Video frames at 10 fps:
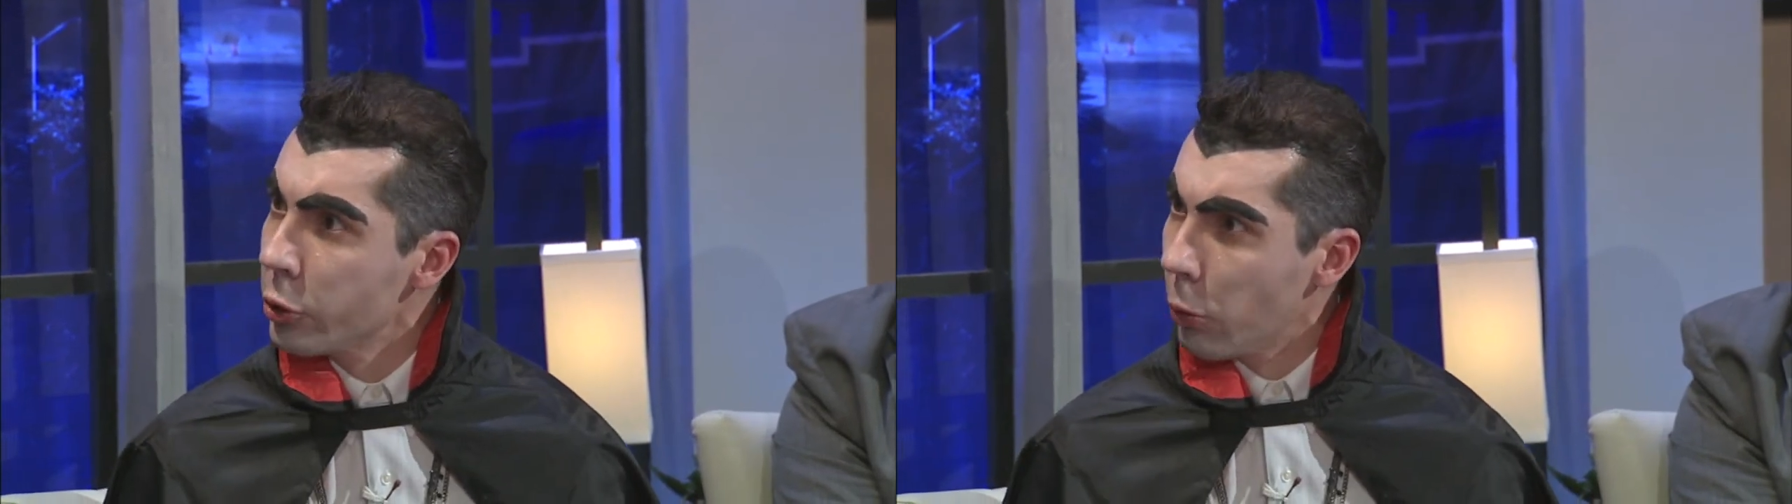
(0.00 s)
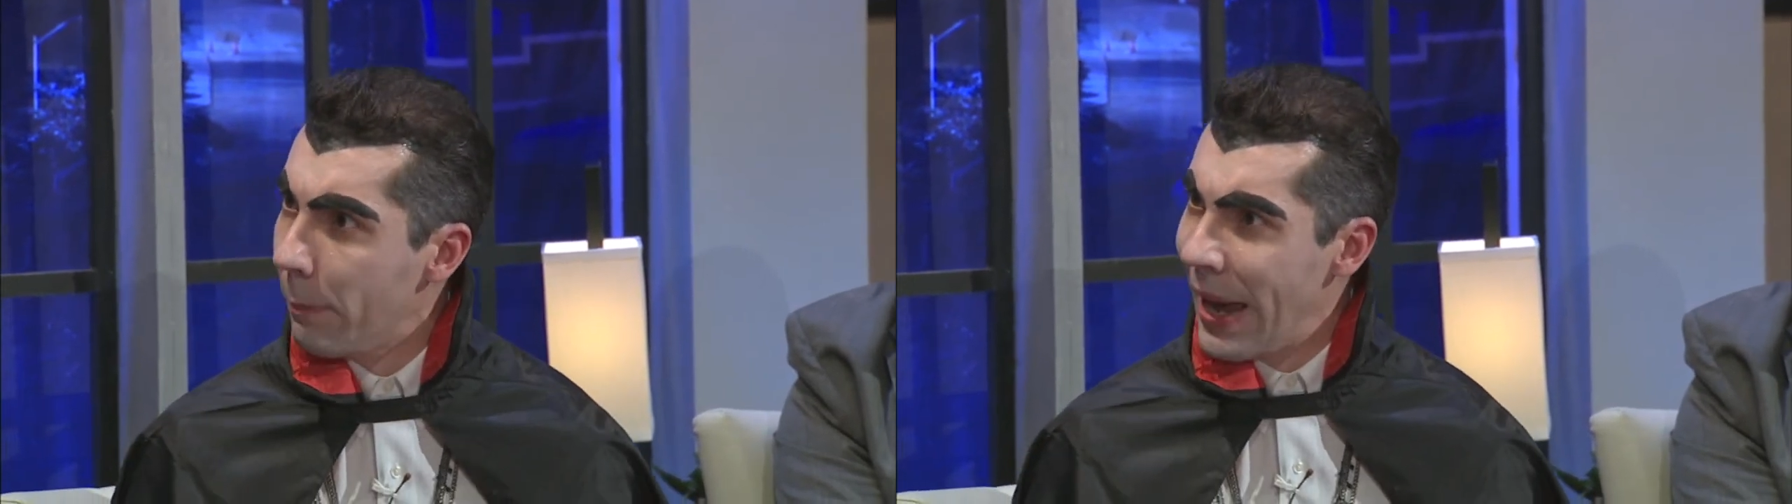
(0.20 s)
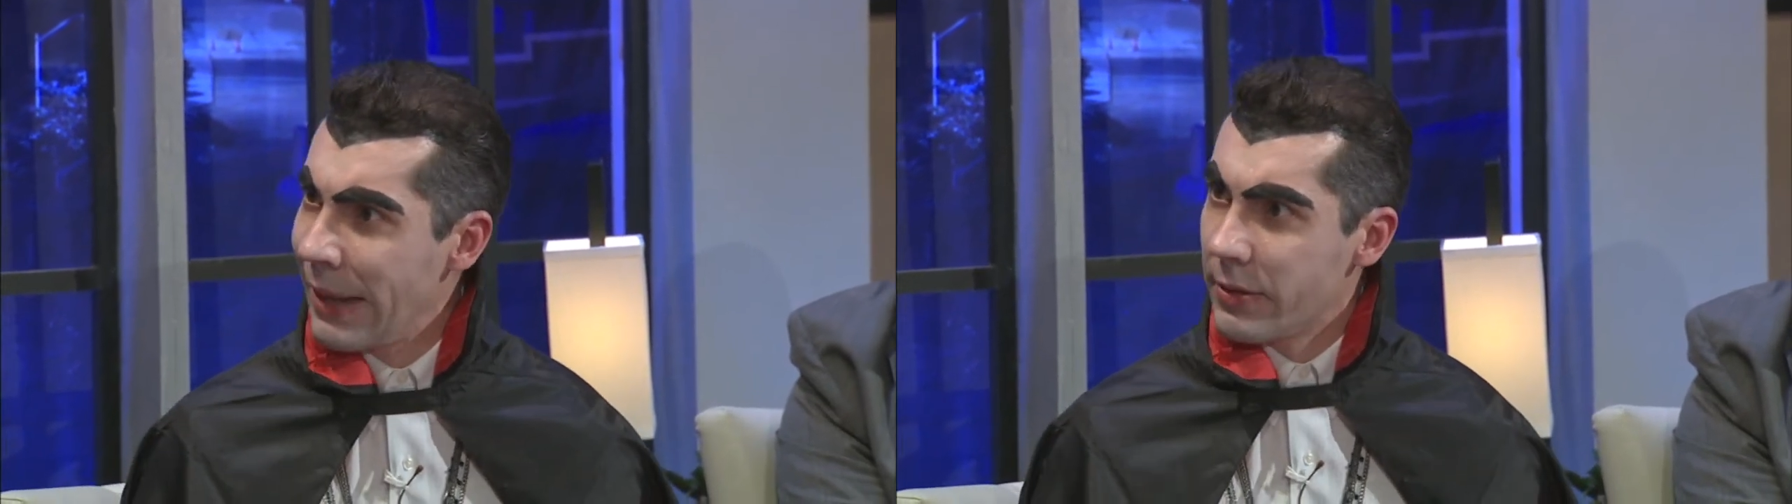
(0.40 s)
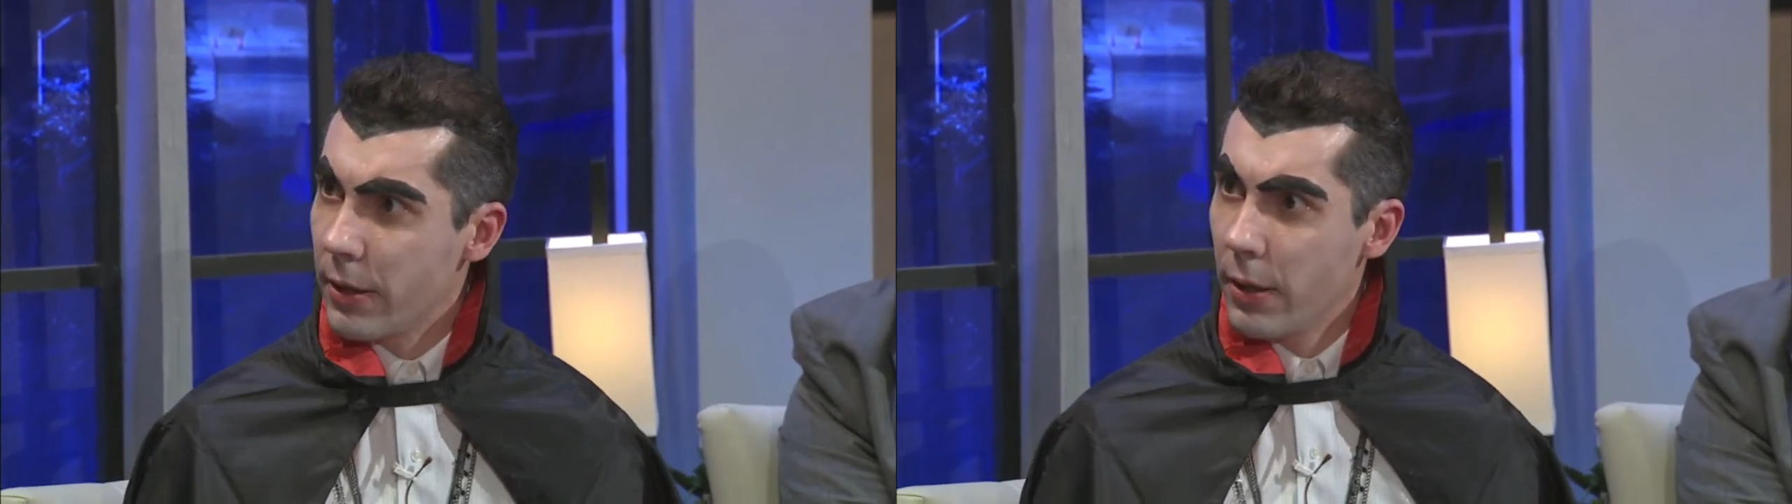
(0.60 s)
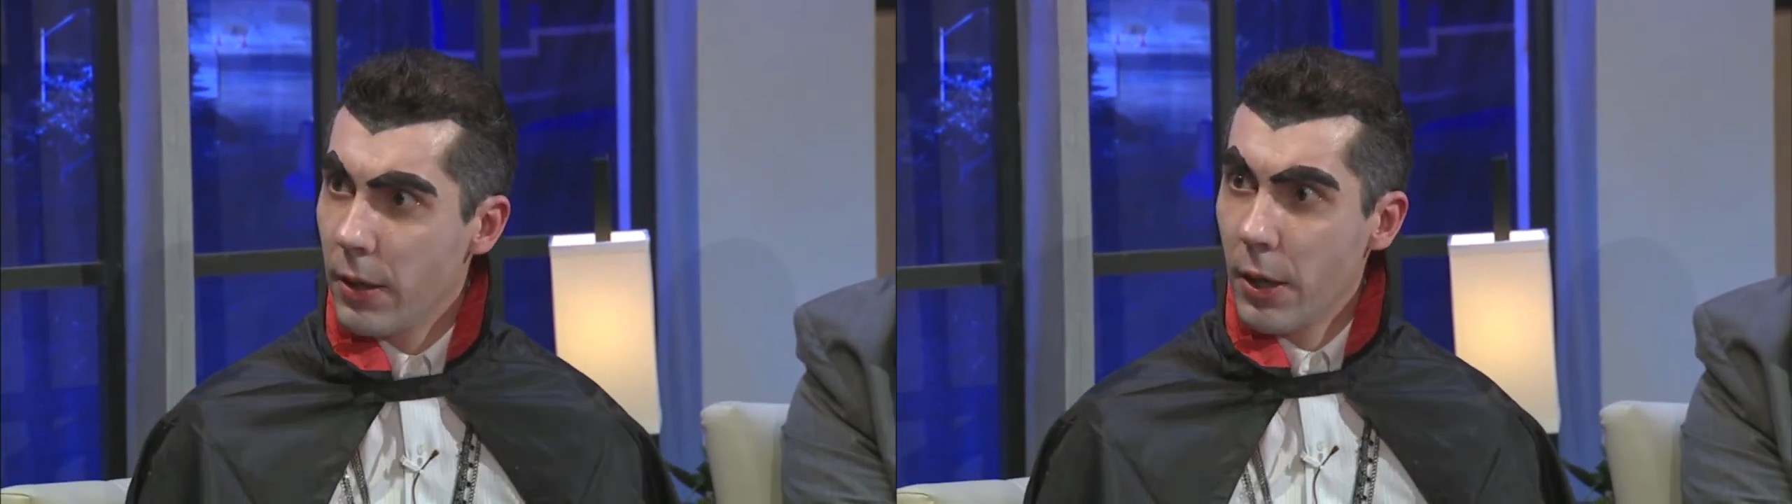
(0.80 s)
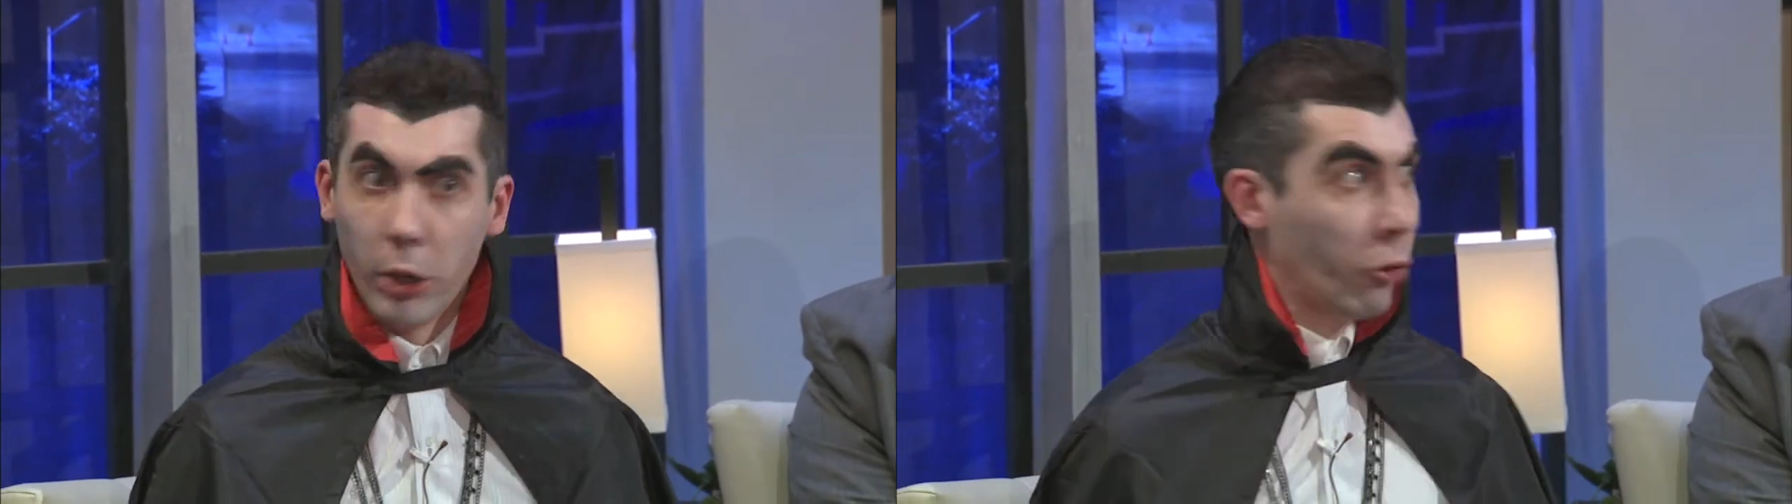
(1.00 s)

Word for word: into a bat? No, he cannot.